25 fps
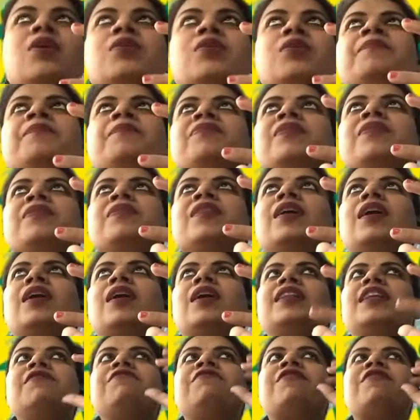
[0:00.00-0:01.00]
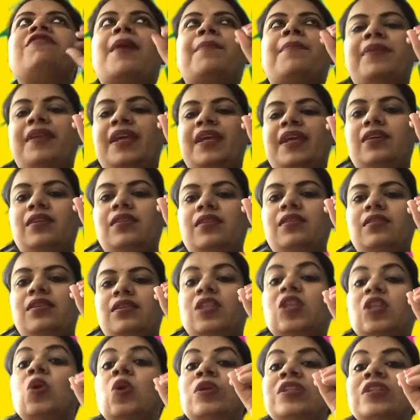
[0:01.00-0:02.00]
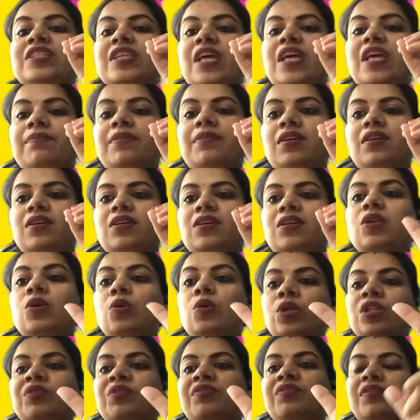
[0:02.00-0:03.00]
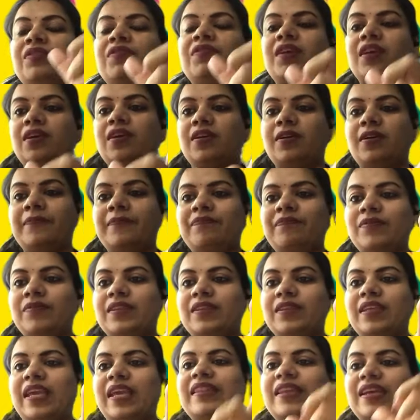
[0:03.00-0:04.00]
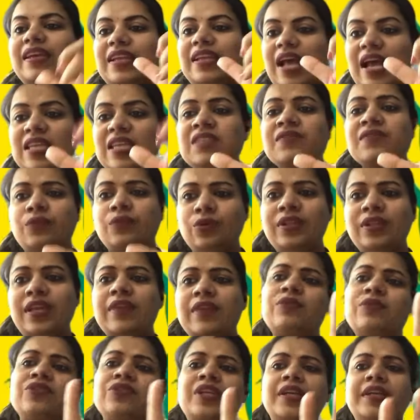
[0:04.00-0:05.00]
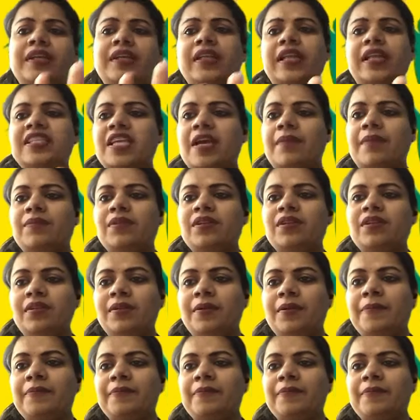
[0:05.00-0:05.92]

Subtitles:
about the fabric, clothes chapter, clothes we wear. In the class 4th, have you studied that chapter?